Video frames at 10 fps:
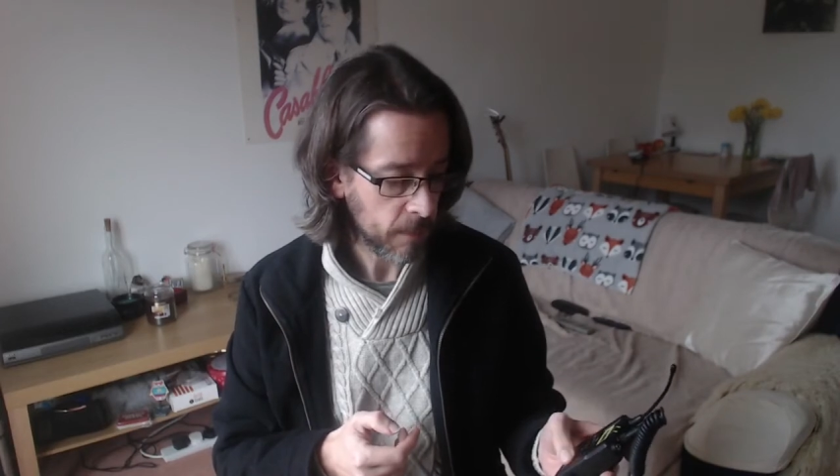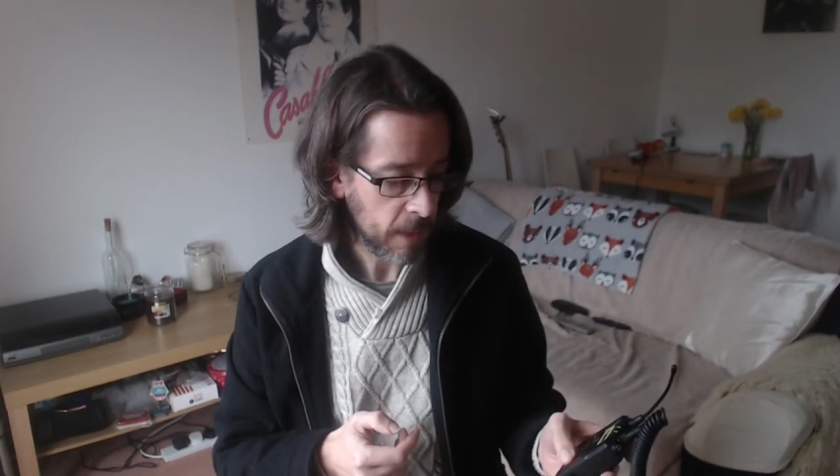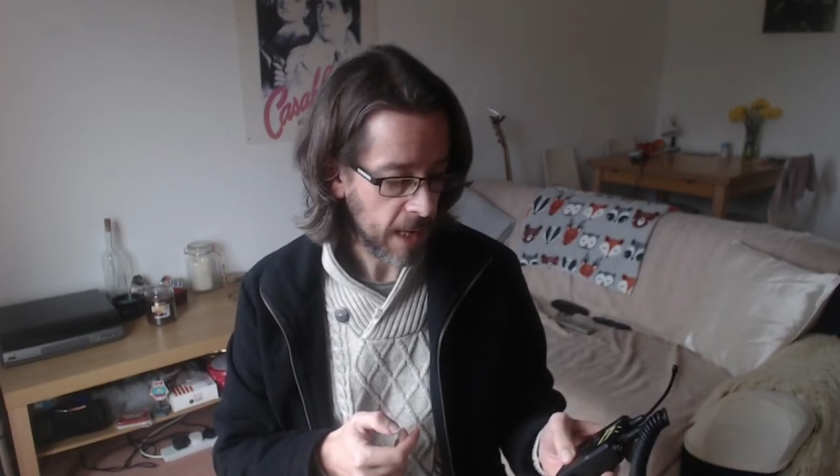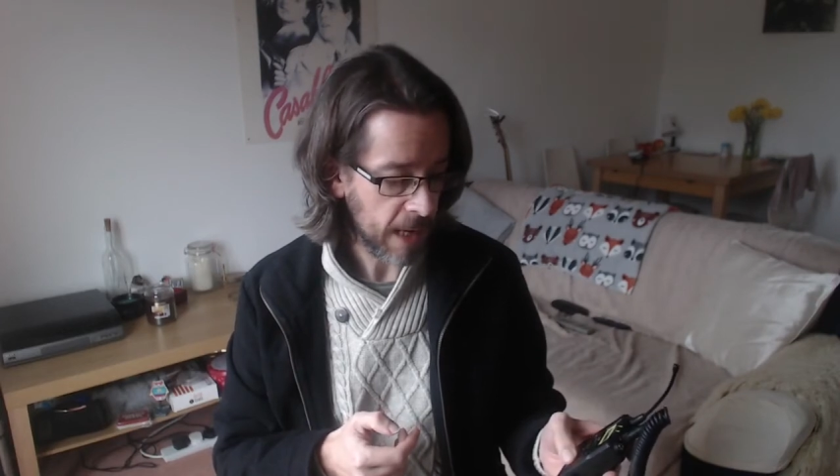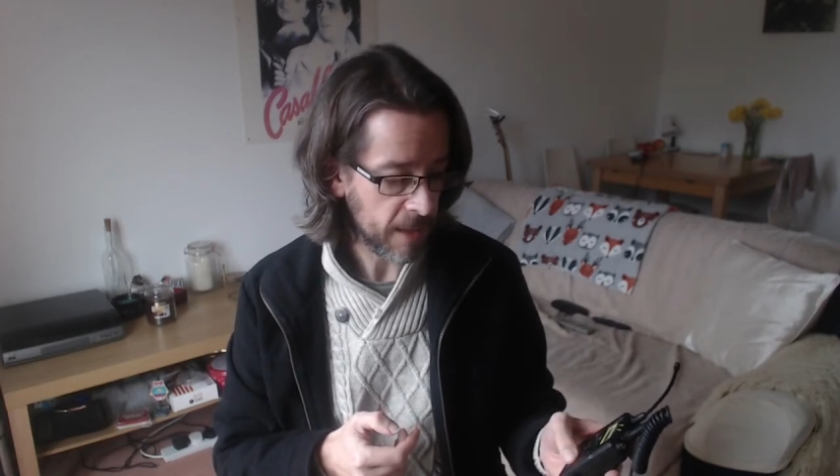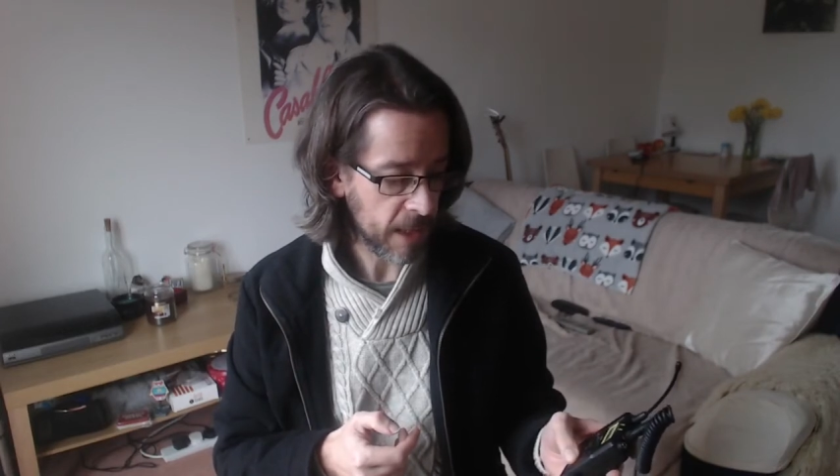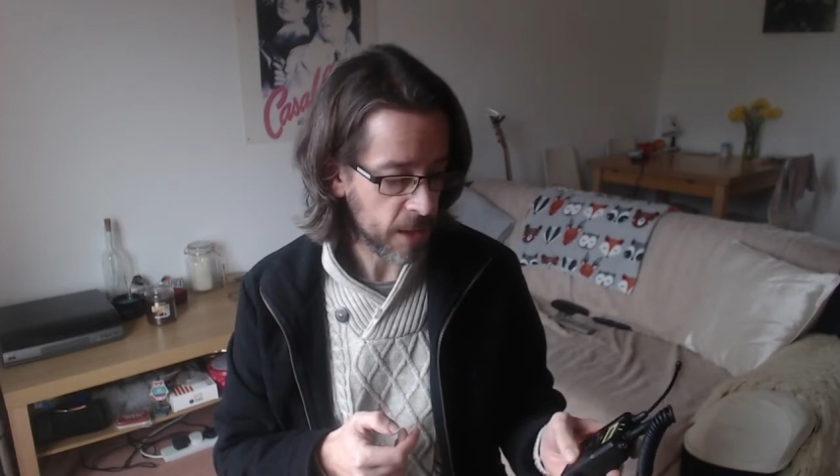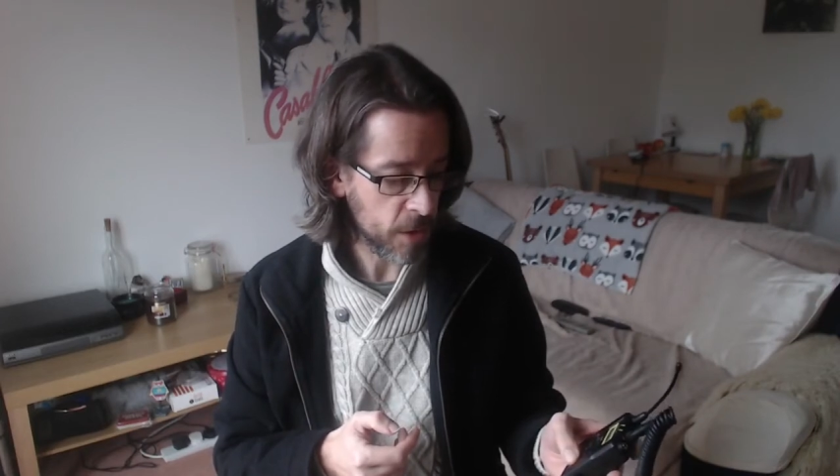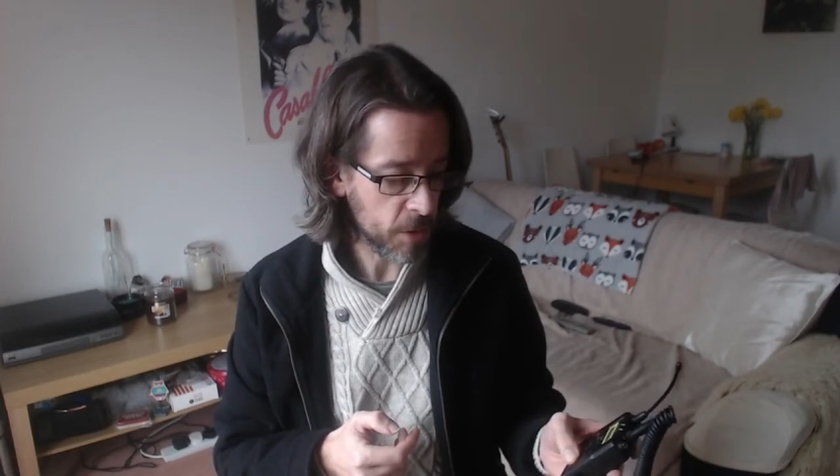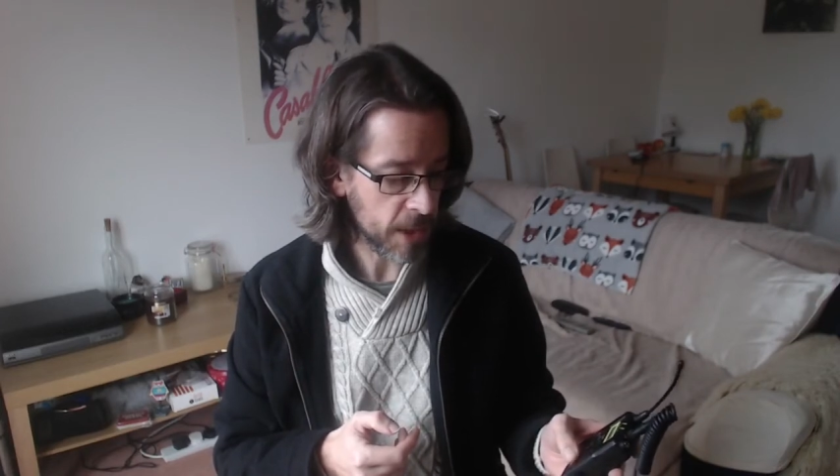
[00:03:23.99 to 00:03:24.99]
and then
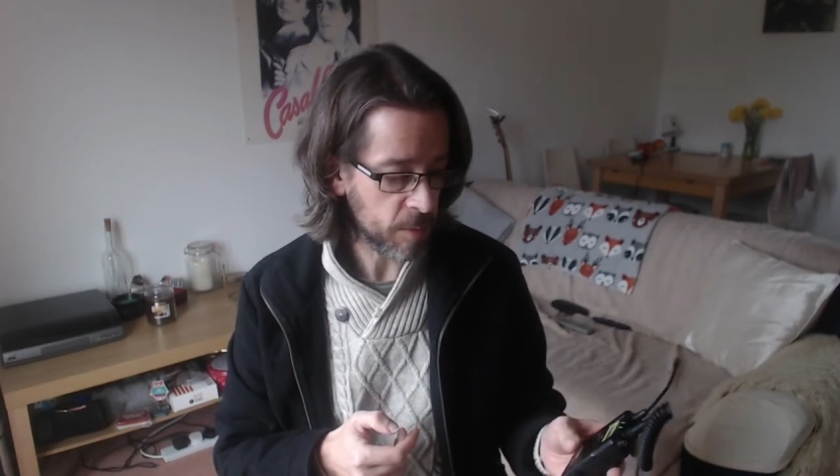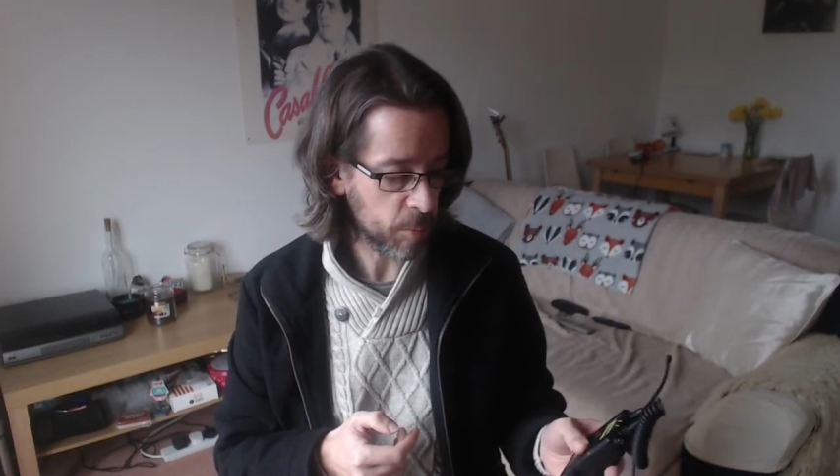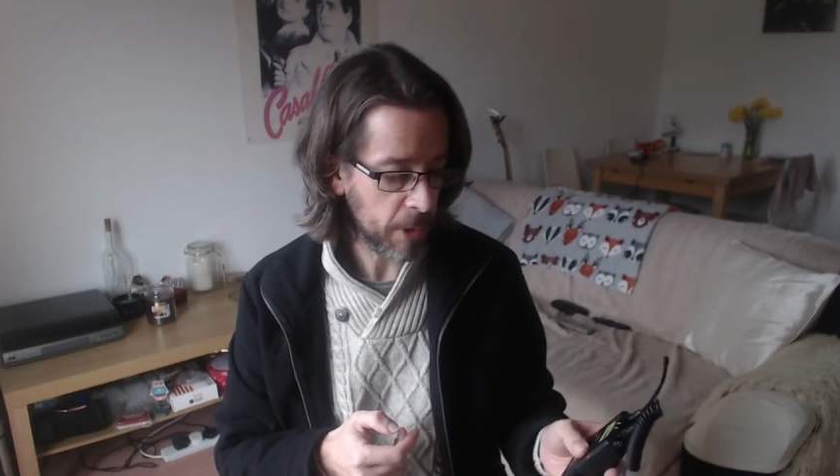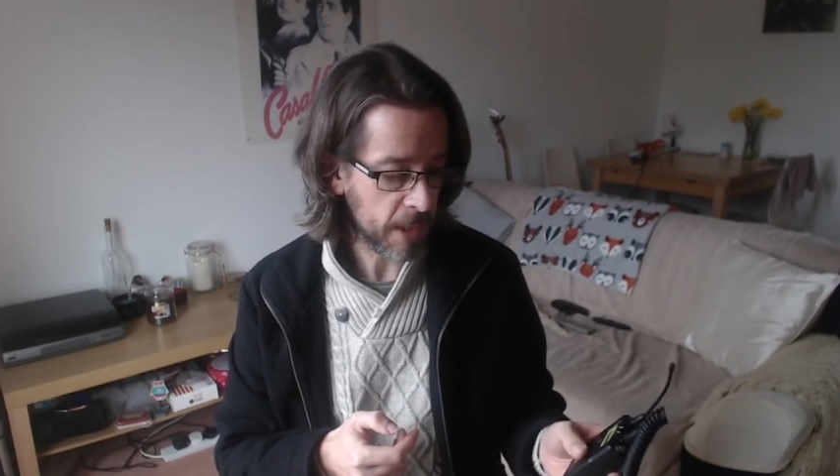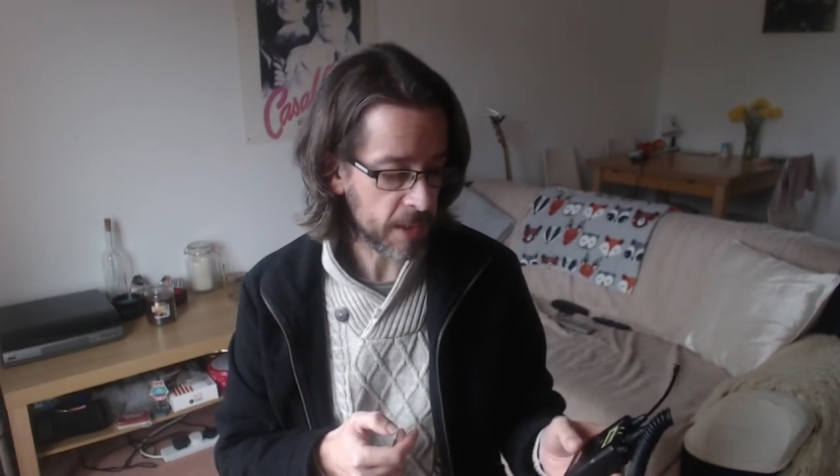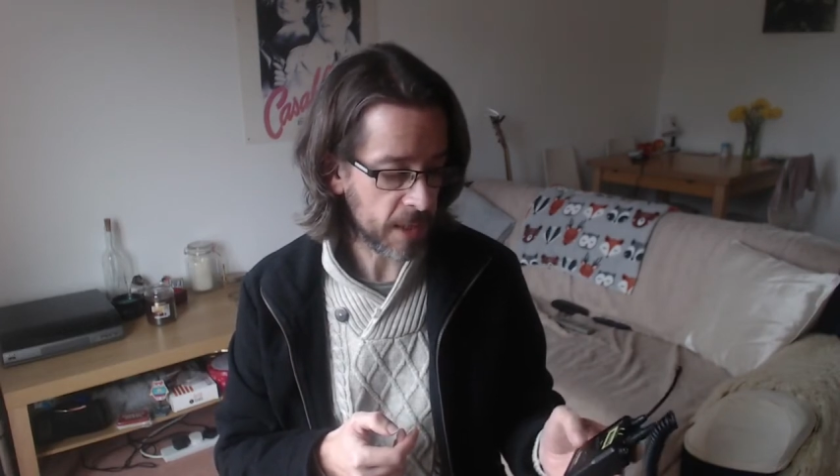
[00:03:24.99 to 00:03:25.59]
using the plus